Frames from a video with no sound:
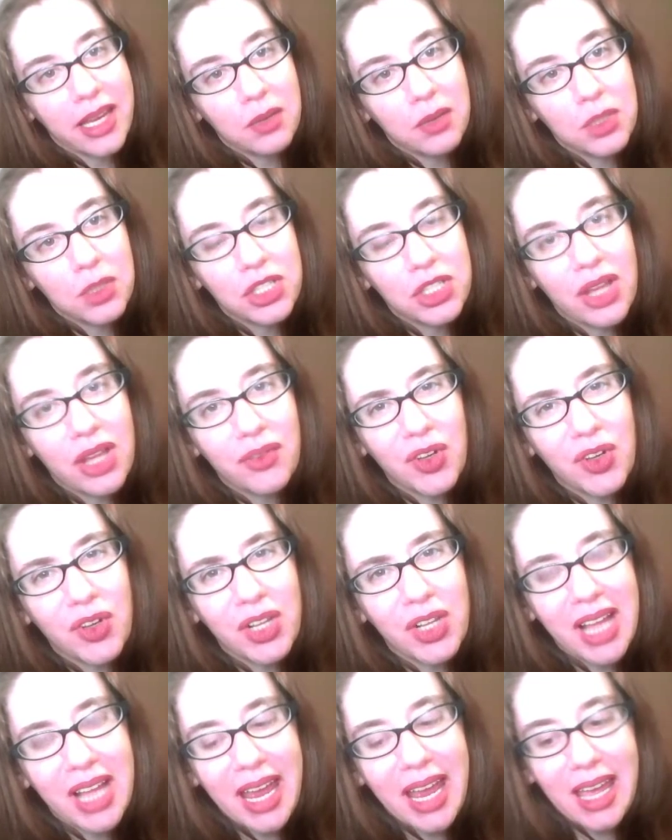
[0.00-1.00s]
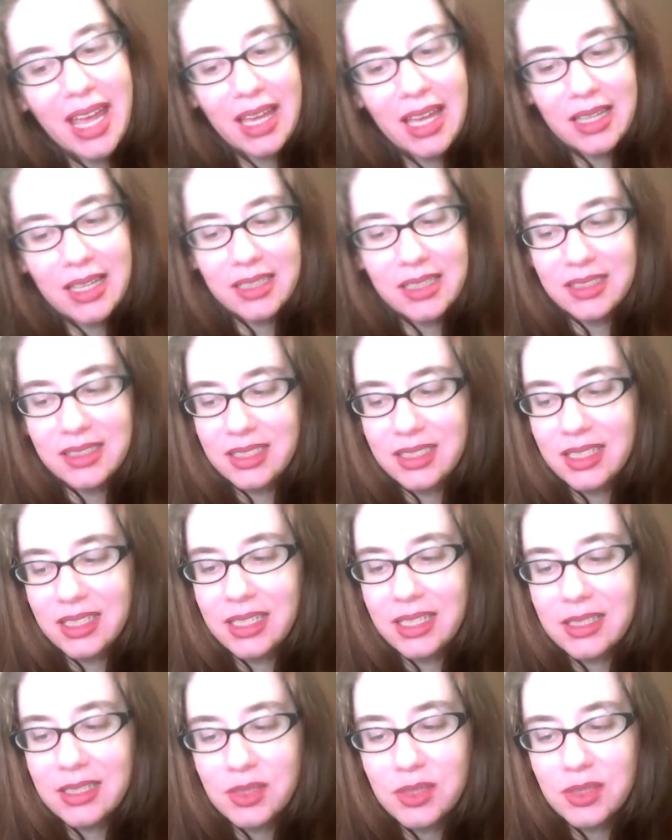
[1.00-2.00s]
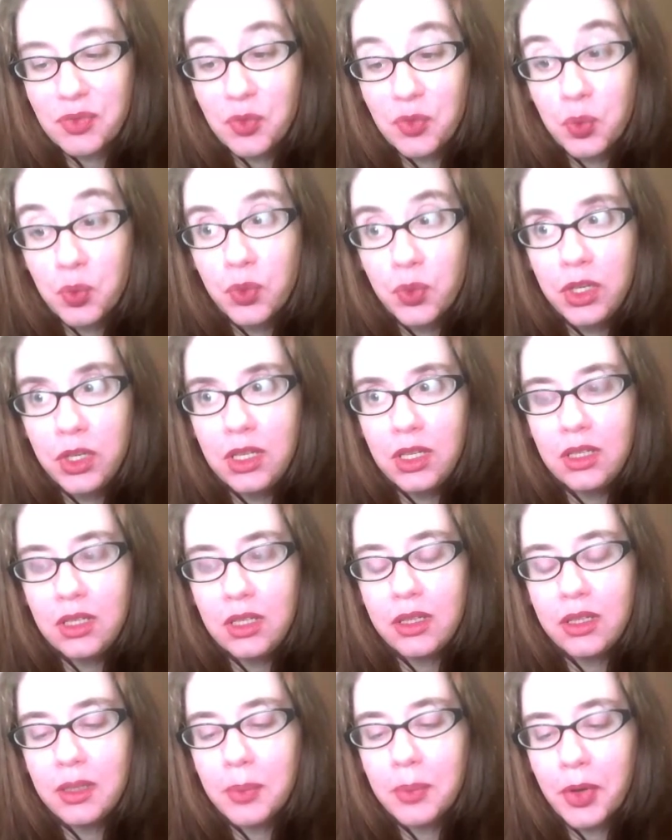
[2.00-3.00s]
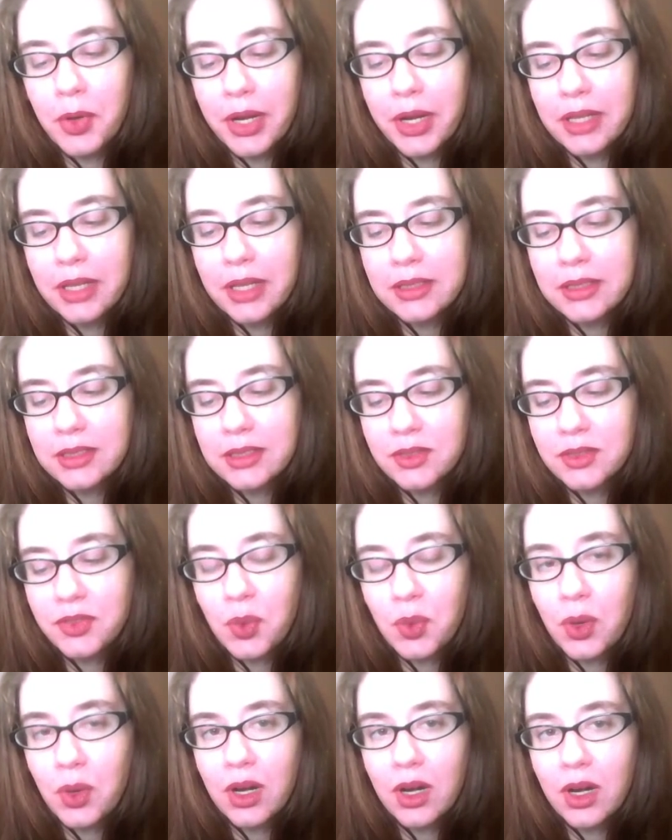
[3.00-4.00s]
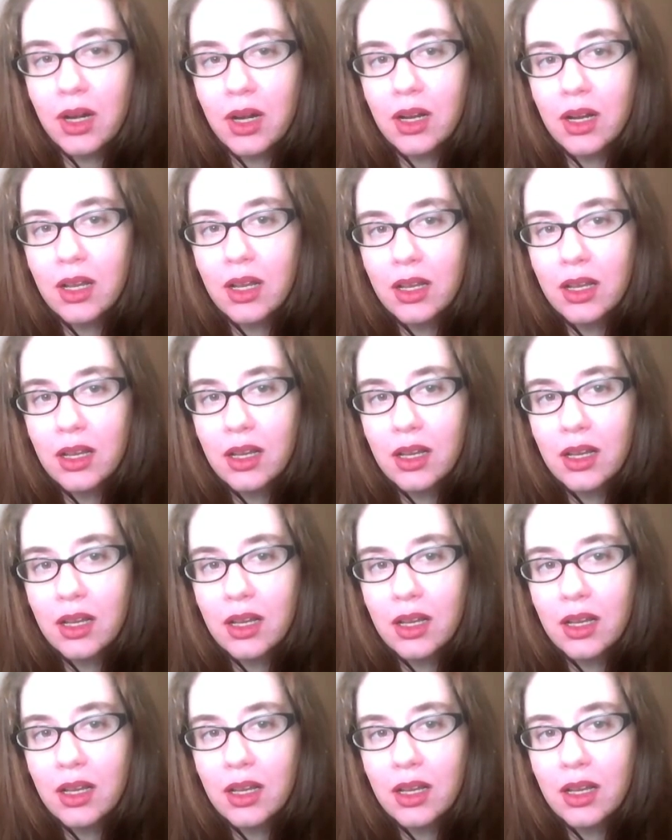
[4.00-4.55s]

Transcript: the language level, and it's really important for